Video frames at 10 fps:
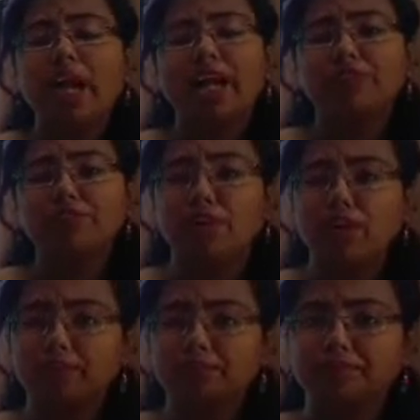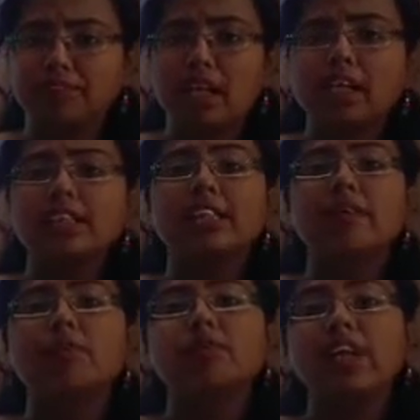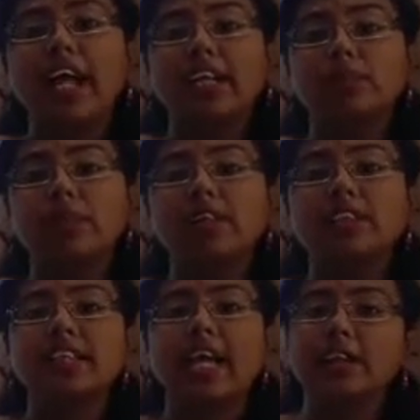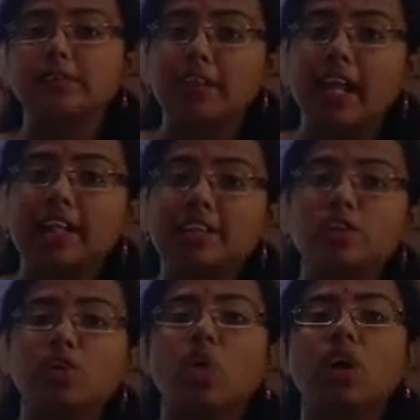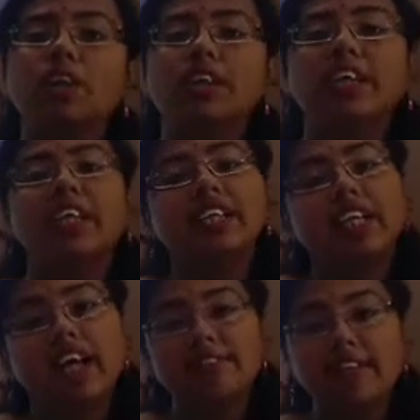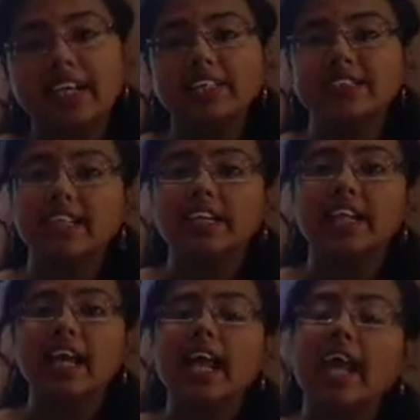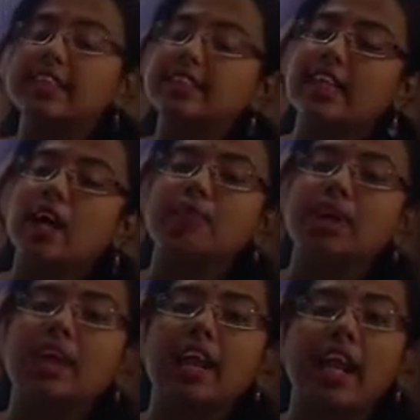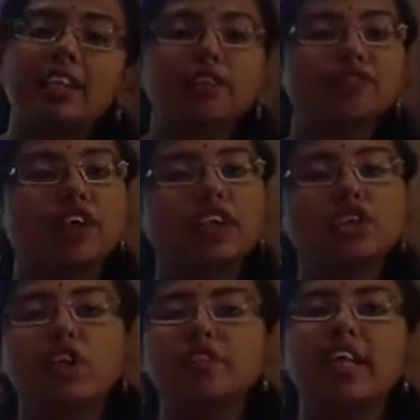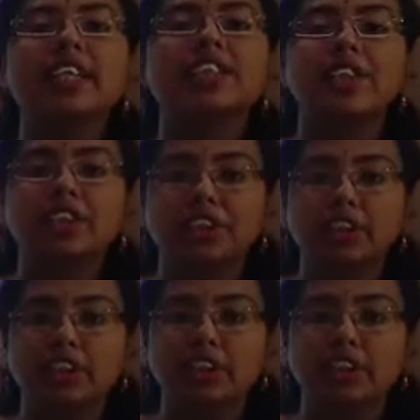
and fauna. Some of the animals and plants already they have extinct, and some are at the verge of extinction